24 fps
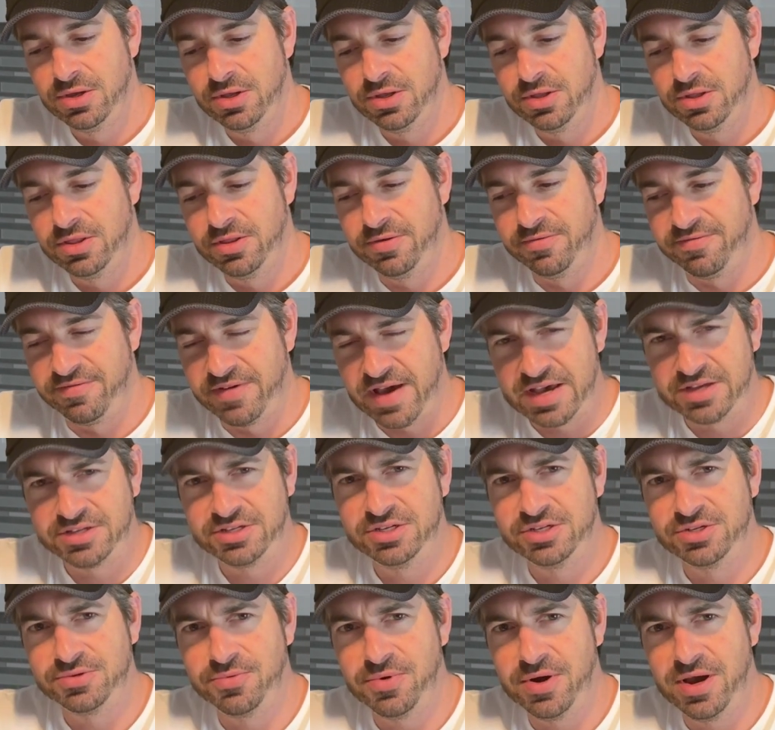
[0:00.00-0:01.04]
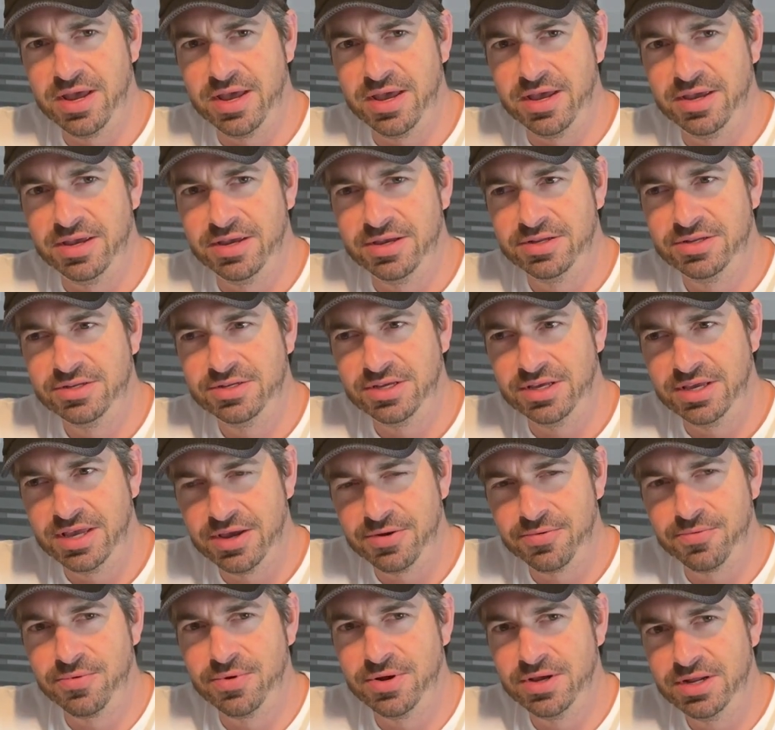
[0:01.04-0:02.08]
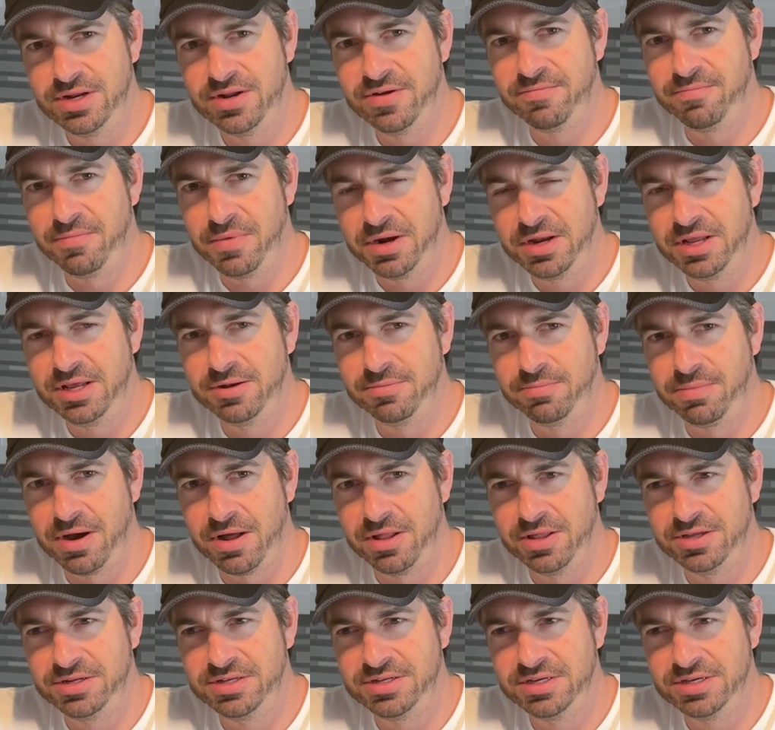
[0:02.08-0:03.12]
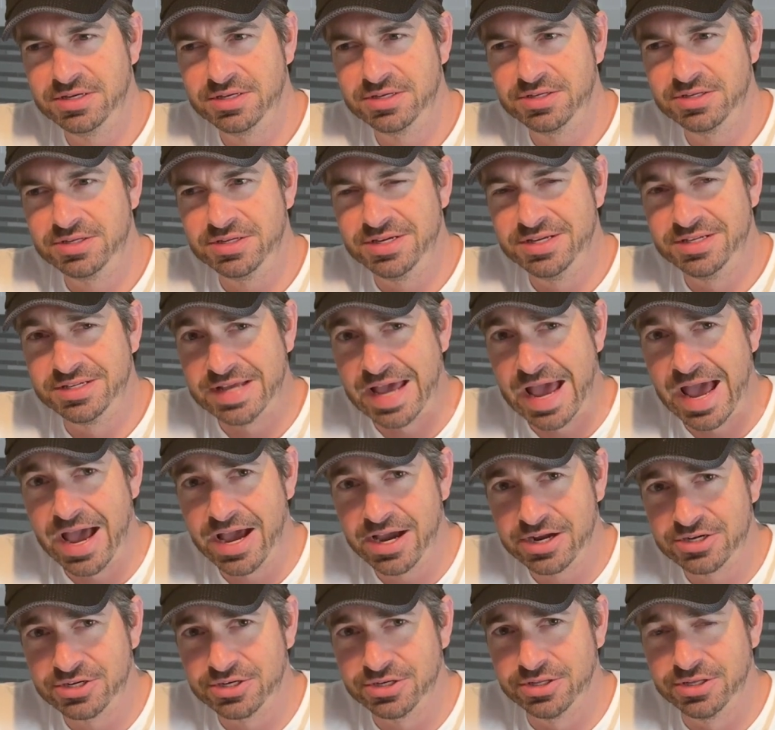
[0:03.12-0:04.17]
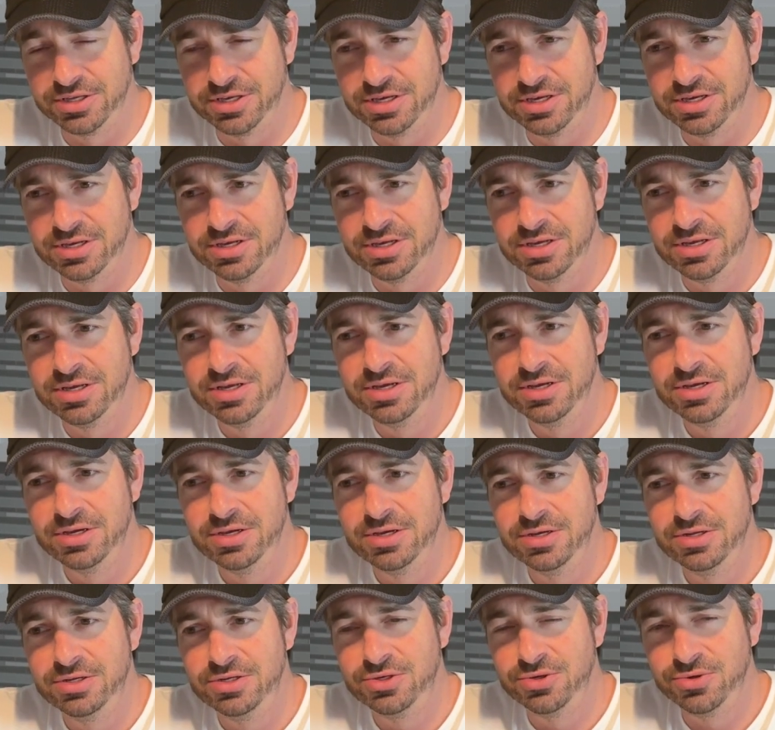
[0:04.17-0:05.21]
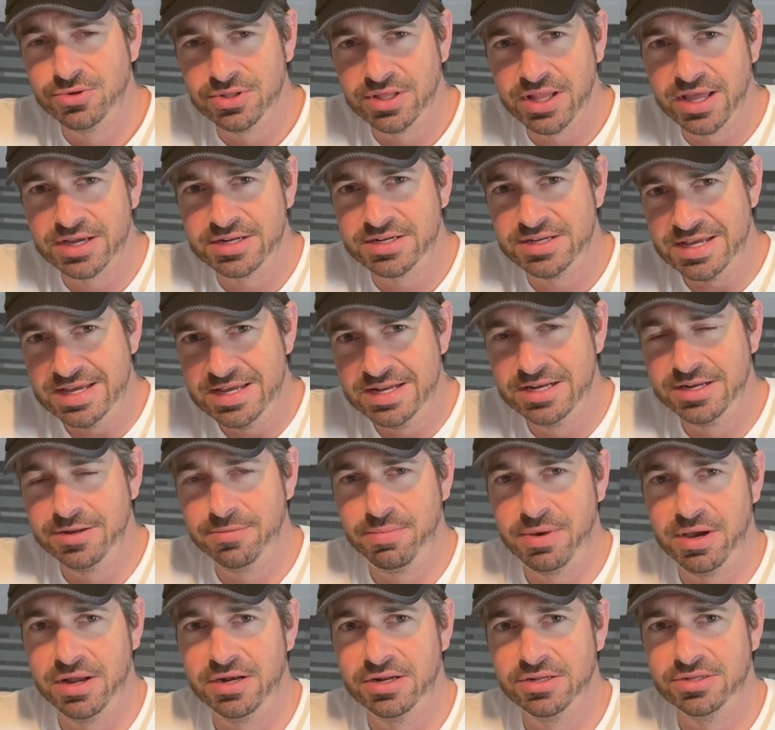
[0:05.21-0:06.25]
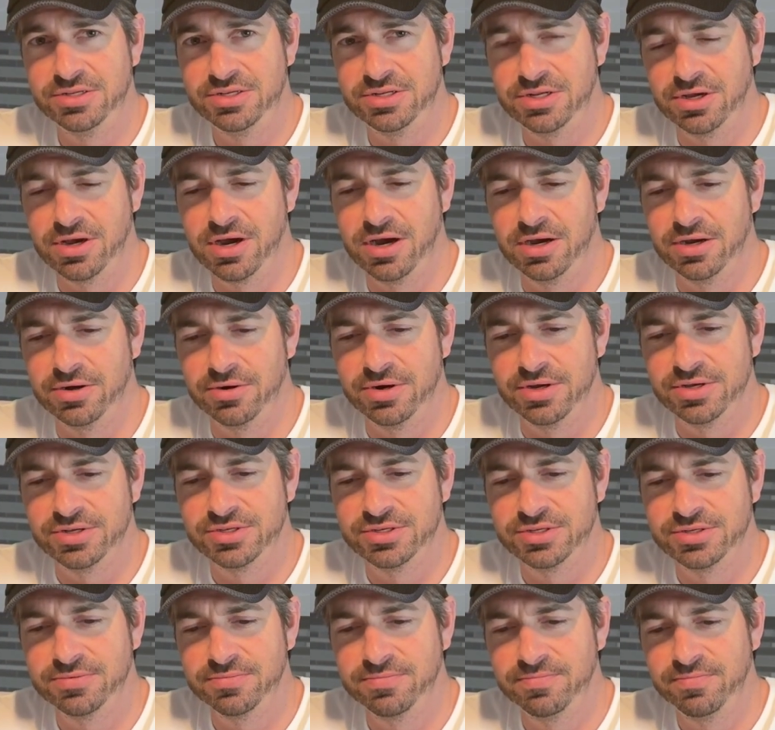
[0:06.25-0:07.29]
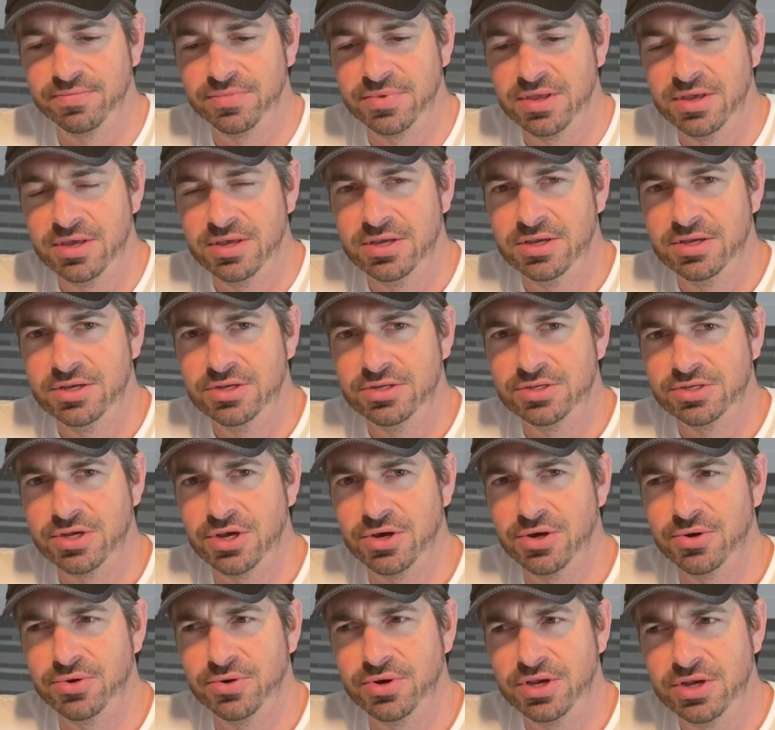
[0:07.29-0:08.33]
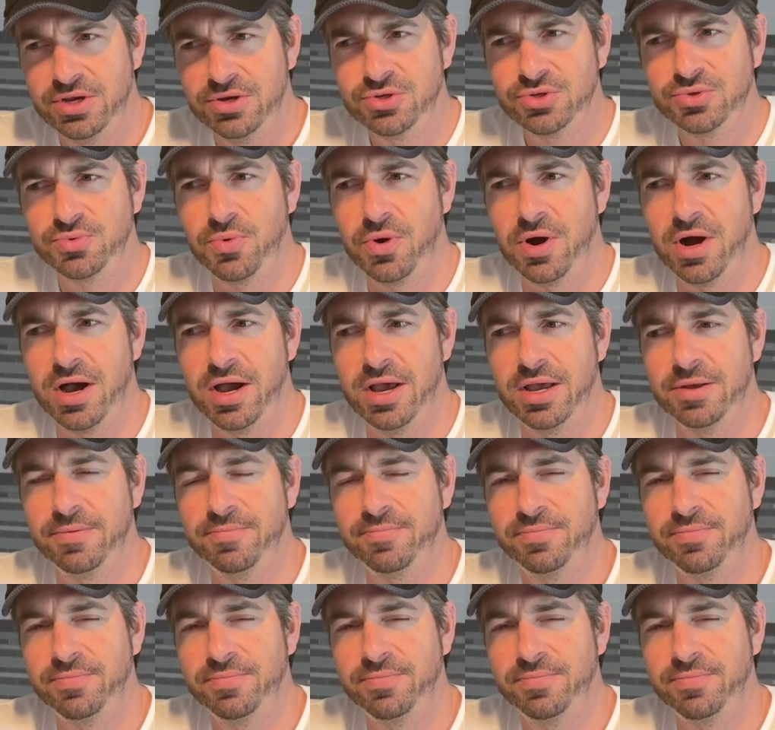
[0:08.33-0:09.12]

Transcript: The fastest way to get rid of money in politics is actually to elect independents to Congress. So here's why.